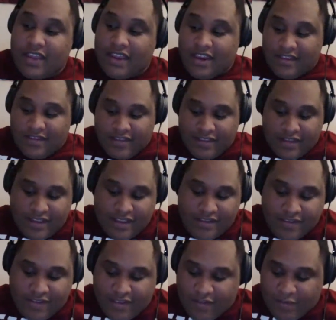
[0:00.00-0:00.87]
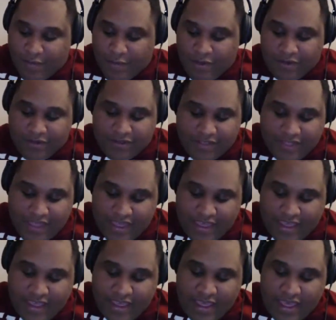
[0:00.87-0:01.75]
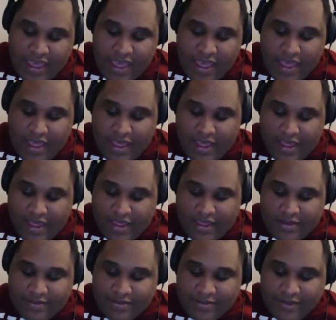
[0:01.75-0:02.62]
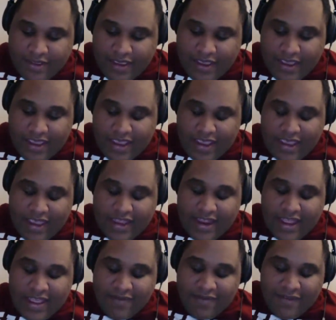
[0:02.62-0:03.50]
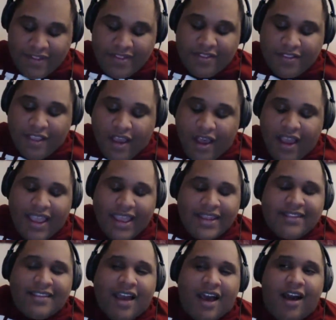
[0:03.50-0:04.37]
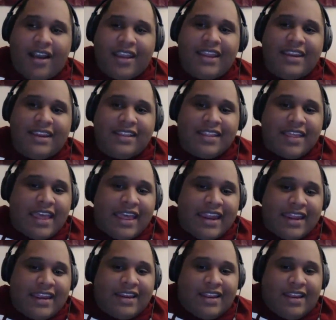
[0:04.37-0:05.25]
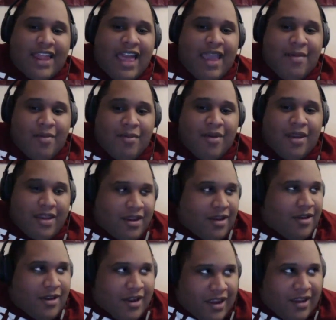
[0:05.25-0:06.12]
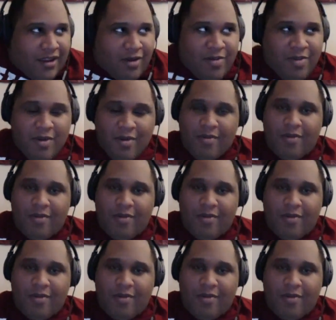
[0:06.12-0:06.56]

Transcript: is, and it's a DC sports thing. And even talking to that and elaborating on that a little bit